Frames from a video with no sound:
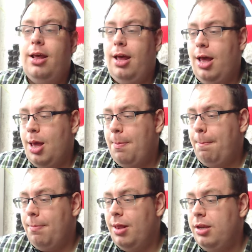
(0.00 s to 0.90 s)

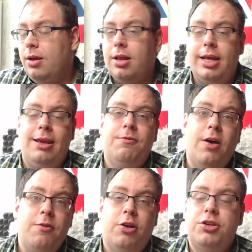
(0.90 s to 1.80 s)
and you're going to eat
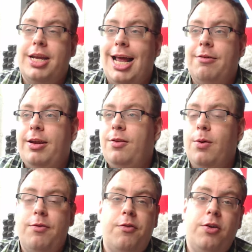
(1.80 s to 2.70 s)
500 calories
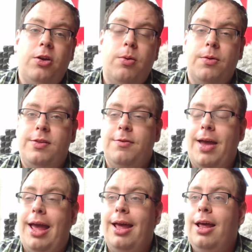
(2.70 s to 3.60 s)
worth of food whilst you're
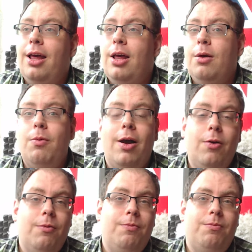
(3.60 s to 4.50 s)
there,
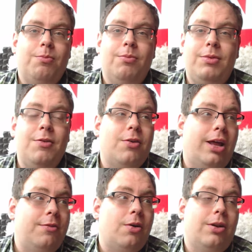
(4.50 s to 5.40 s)
well, you've
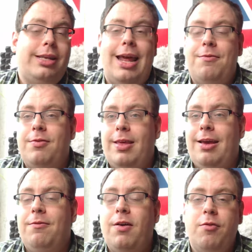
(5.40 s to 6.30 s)
kind of got a deficit
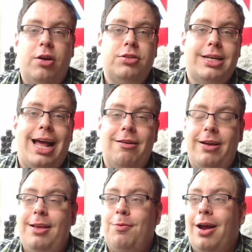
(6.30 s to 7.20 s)
of 500
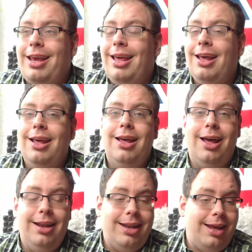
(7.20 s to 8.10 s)
calories, right?
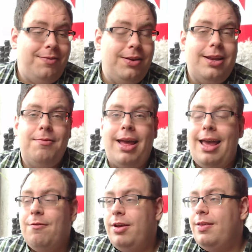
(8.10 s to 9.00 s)
And if you did it
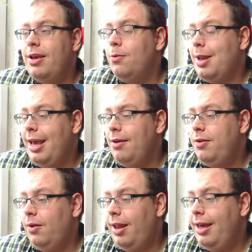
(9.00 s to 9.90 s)
every single day of
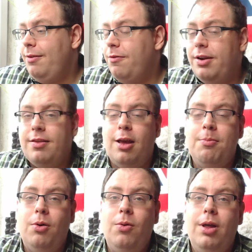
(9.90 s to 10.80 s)
your life, for
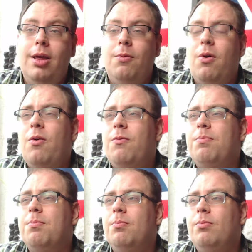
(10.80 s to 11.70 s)
example, well,
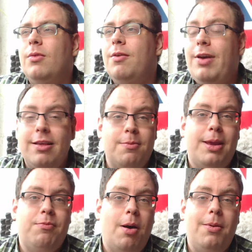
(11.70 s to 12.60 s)
there's a
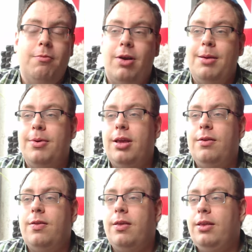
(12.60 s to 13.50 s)
big problem, right?
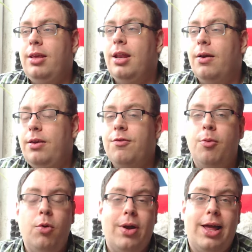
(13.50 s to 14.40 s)
Because, you know, you've got
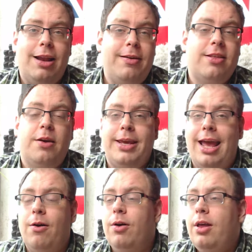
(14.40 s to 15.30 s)
more calories going
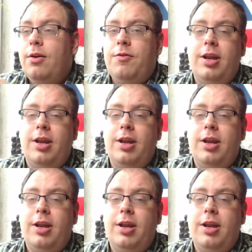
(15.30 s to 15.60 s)
out than are